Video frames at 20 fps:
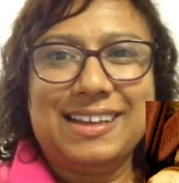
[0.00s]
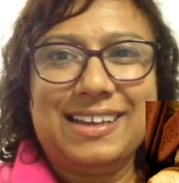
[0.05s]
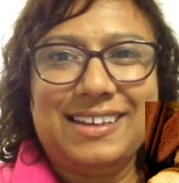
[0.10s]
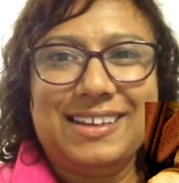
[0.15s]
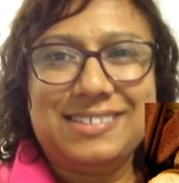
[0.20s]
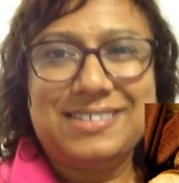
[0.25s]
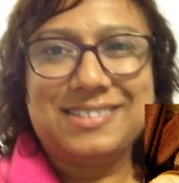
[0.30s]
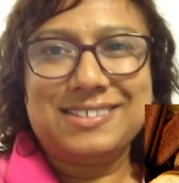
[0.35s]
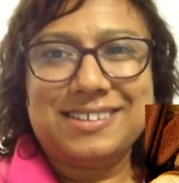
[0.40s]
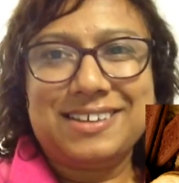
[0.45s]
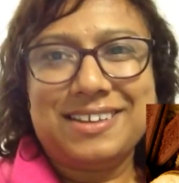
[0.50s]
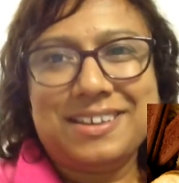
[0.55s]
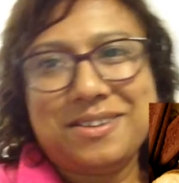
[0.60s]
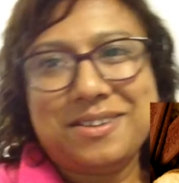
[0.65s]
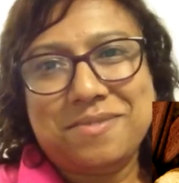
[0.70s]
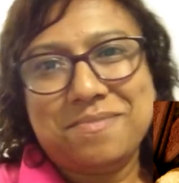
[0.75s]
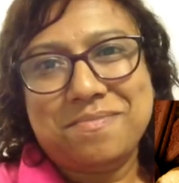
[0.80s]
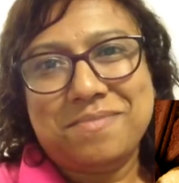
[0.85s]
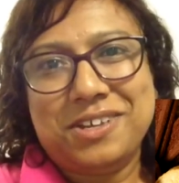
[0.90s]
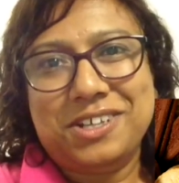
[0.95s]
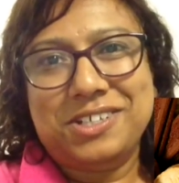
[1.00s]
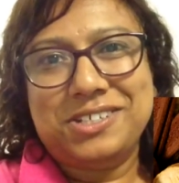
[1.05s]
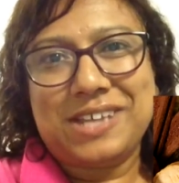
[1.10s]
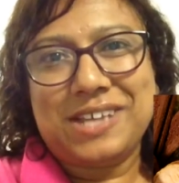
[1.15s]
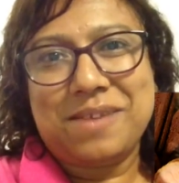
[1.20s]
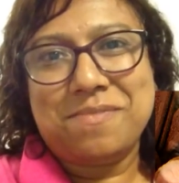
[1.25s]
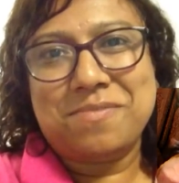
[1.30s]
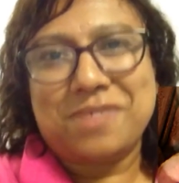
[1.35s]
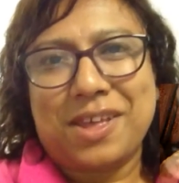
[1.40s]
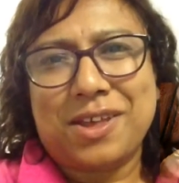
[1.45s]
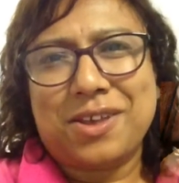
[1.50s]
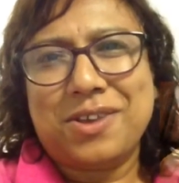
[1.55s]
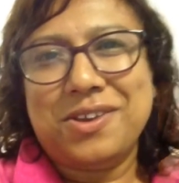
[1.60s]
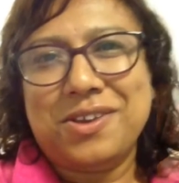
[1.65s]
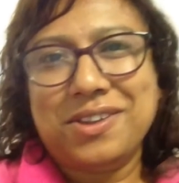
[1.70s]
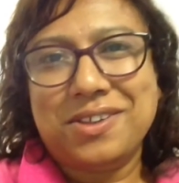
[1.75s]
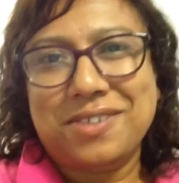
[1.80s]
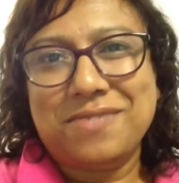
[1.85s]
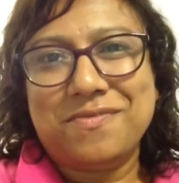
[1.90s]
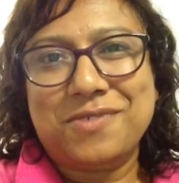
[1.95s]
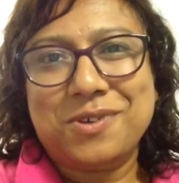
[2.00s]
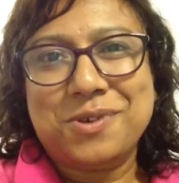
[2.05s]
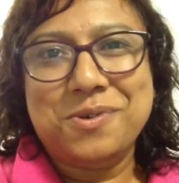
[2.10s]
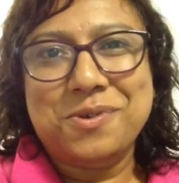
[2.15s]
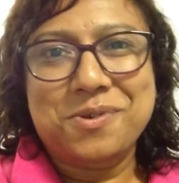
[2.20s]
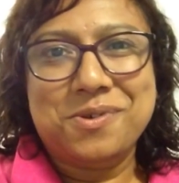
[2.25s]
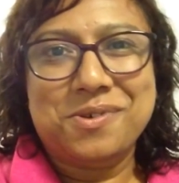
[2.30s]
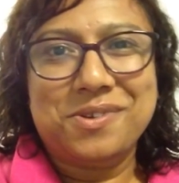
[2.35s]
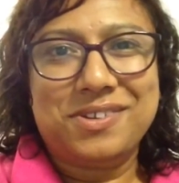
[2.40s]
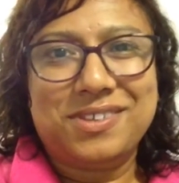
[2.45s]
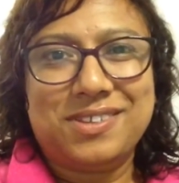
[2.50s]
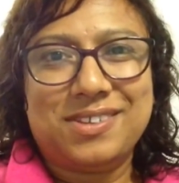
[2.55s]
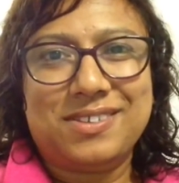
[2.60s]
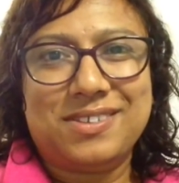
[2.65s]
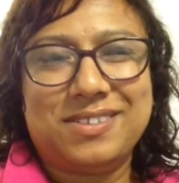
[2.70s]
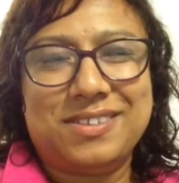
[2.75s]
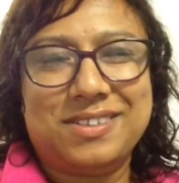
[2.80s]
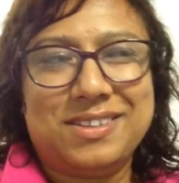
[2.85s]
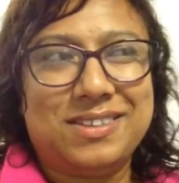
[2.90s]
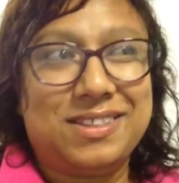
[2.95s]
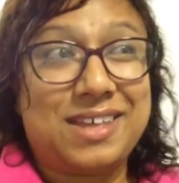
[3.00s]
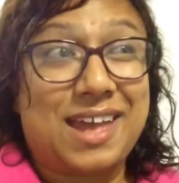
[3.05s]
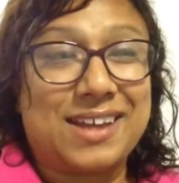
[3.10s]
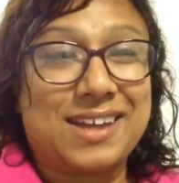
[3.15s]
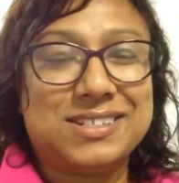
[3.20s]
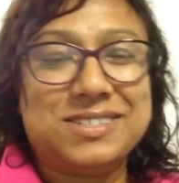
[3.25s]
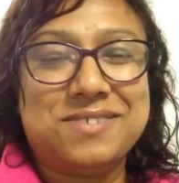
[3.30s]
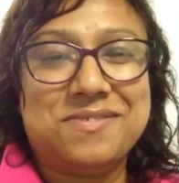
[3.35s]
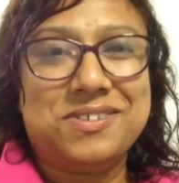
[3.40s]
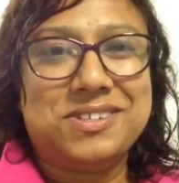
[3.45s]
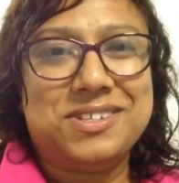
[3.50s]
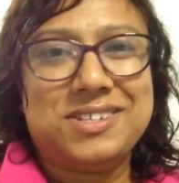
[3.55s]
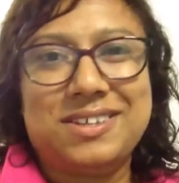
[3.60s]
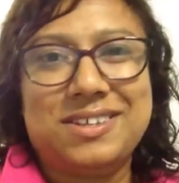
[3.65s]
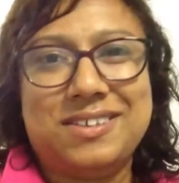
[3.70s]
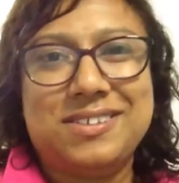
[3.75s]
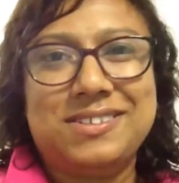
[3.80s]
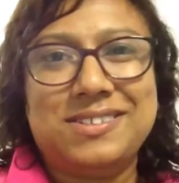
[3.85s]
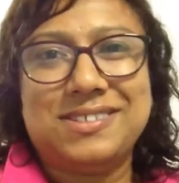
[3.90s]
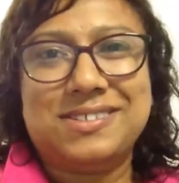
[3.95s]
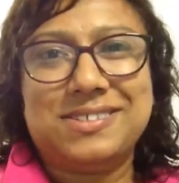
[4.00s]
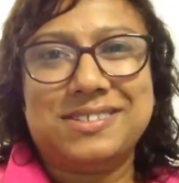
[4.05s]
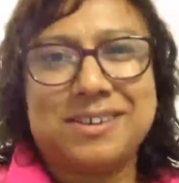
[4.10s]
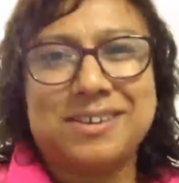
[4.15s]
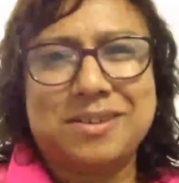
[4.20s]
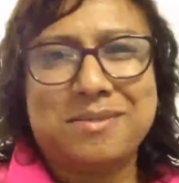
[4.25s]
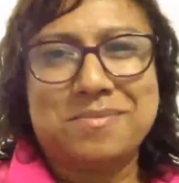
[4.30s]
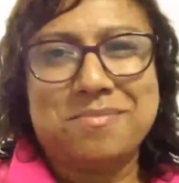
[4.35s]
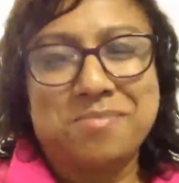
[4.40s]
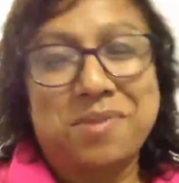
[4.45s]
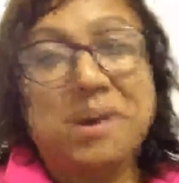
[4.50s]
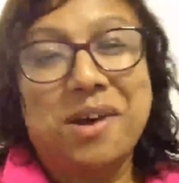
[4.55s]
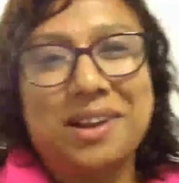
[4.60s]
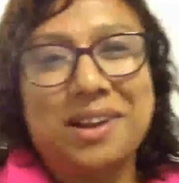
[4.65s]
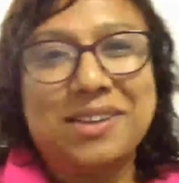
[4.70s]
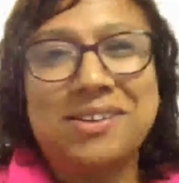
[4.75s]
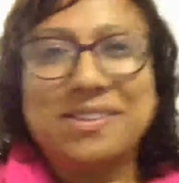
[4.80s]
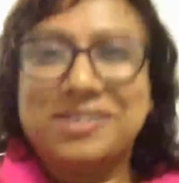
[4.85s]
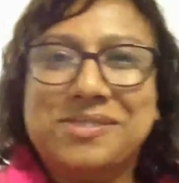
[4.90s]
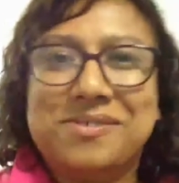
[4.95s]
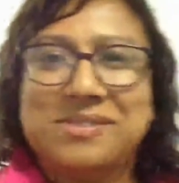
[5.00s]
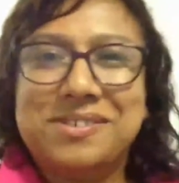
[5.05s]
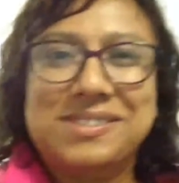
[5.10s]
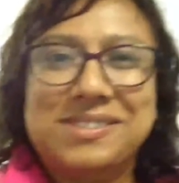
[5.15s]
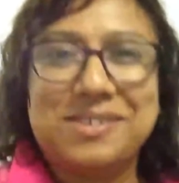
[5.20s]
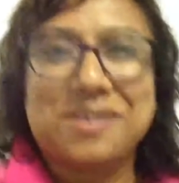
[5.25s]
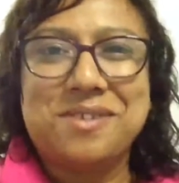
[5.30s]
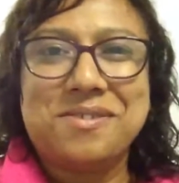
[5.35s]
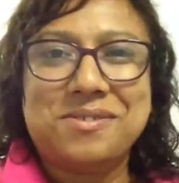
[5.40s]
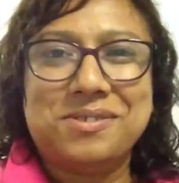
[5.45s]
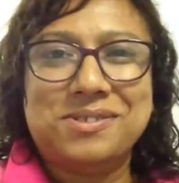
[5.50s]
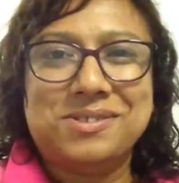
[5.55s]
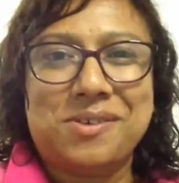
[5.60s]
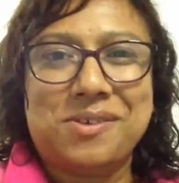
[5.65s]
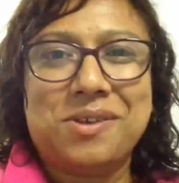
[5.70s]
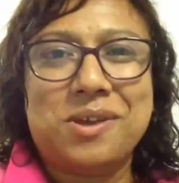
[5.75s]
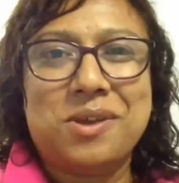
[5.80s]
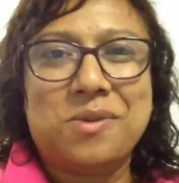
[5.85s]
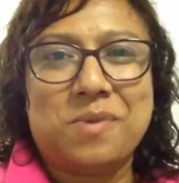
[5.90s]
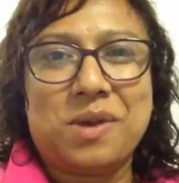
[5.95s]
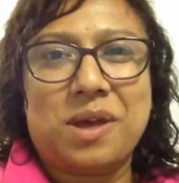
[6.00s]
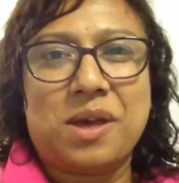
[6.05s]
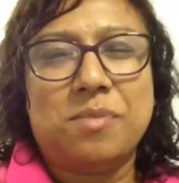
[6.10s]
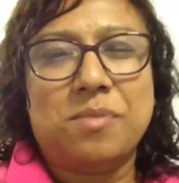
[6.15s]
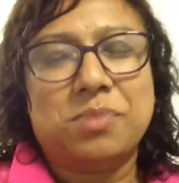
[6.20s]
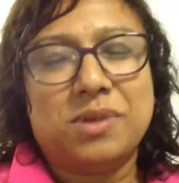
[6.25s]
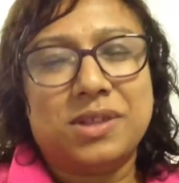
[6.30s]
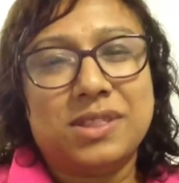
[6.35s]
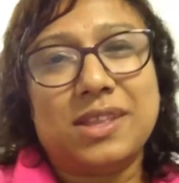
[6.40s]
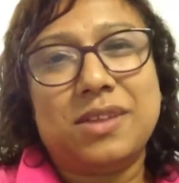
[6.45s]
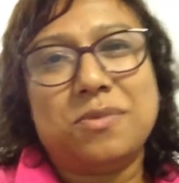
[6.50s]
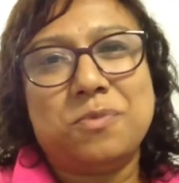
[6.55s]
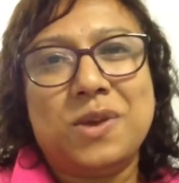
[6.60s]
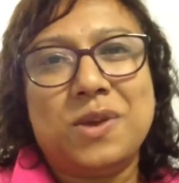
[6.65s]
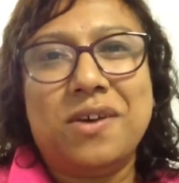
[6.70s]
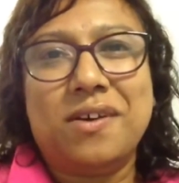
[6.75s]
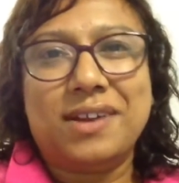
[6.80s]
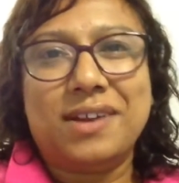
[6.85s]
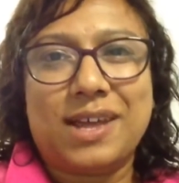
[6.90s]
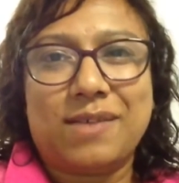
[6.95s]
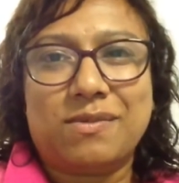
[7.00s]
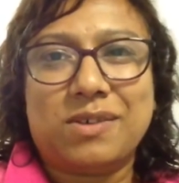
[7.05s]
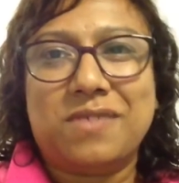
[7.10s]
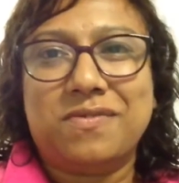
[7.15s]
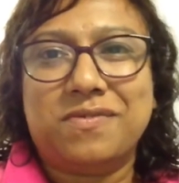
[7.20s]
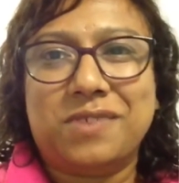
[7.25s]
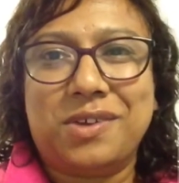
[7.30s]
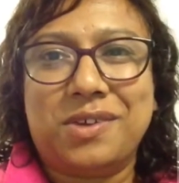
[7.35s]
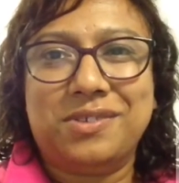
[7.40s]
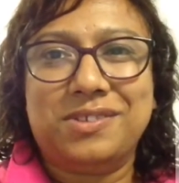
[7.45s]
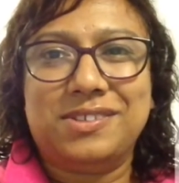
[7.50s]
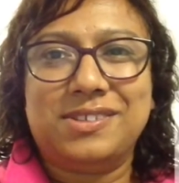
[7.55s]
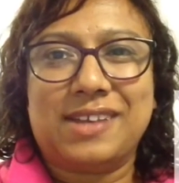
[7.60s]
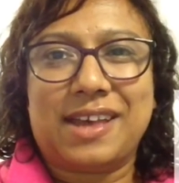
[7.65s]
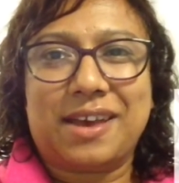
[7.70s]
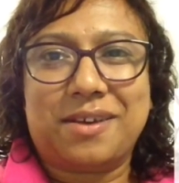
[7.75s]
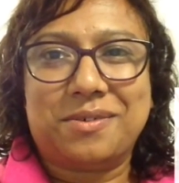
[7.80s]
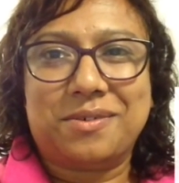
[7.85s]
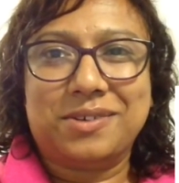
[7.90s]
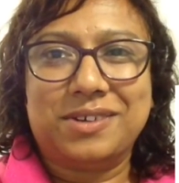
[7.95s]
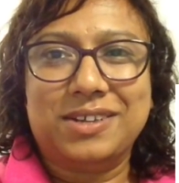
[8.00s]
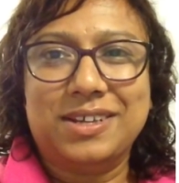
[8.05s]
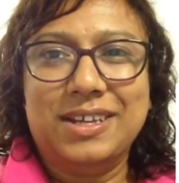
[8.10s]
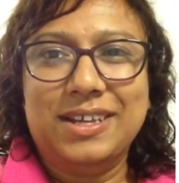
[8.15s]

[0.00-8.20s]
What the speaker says: It's a shame that I couldn't record the activities, partly because it was so soaking wet, but then we can't have our phones out